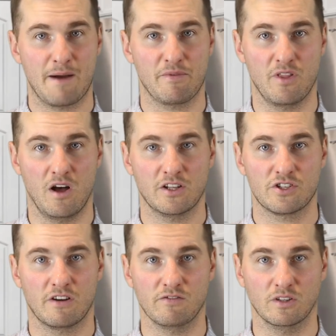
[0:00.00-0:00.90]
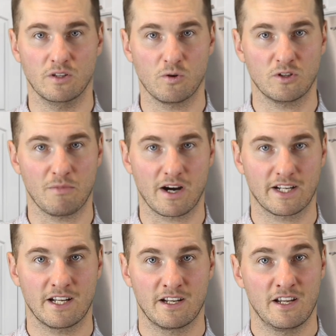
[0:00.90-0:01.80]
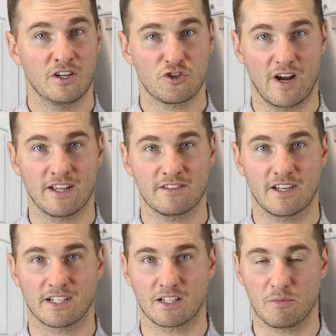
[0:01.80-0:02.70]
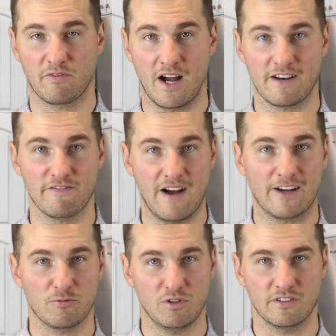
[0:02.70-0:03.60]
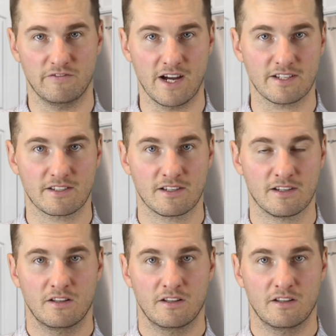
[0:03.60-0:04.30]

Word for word: depth knowledge of the local market, trends, and can provide valuable advice